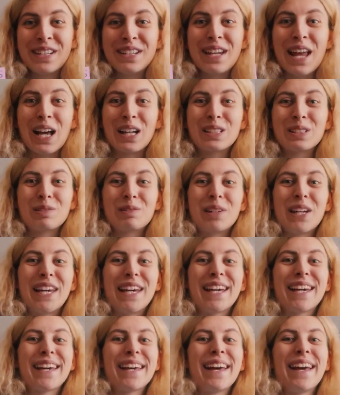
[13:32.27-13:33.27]
next
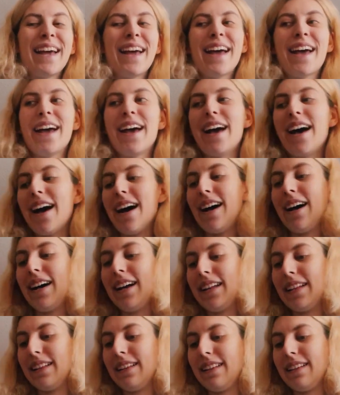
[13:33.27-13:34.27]
week.
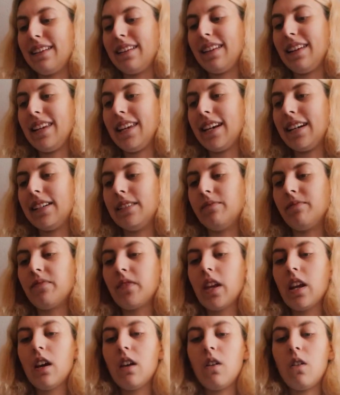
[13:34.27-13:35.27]
And yeah,
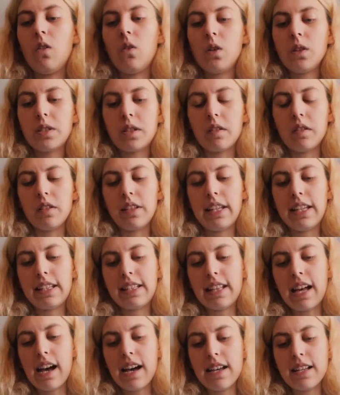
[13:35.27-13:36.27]
also
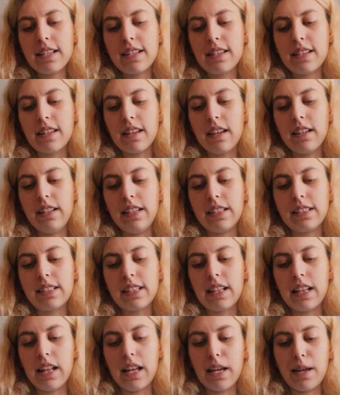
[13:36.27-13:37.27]
this has a
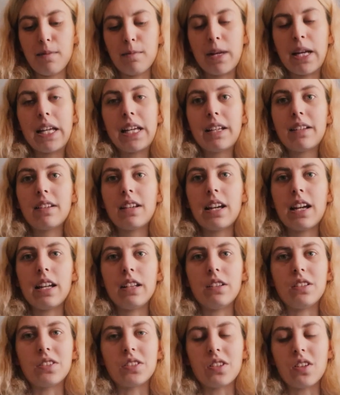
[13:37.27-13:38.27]
disclaimer
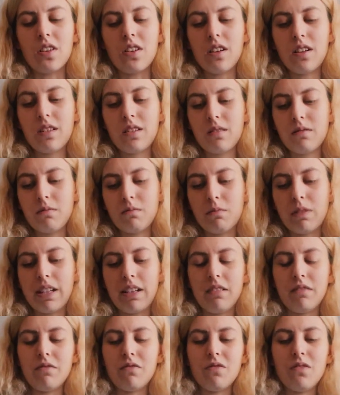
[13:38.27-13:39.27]
at the start.
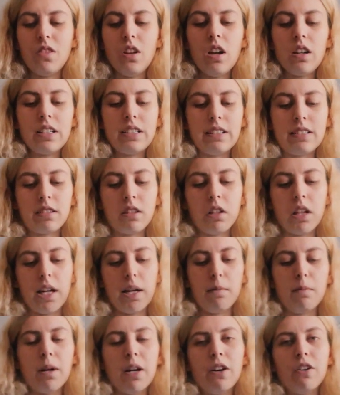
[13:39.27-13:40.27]
Well, not a
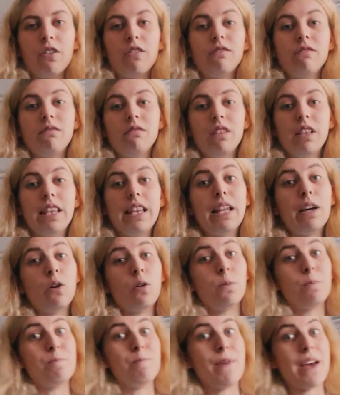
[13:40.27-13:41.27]
disclaimer, a
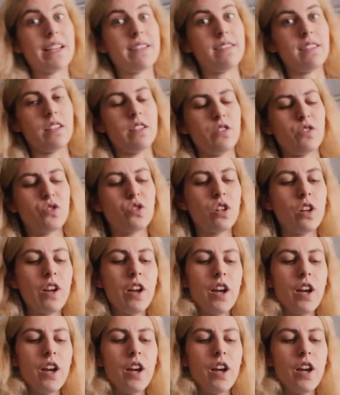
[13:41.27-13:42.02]
little message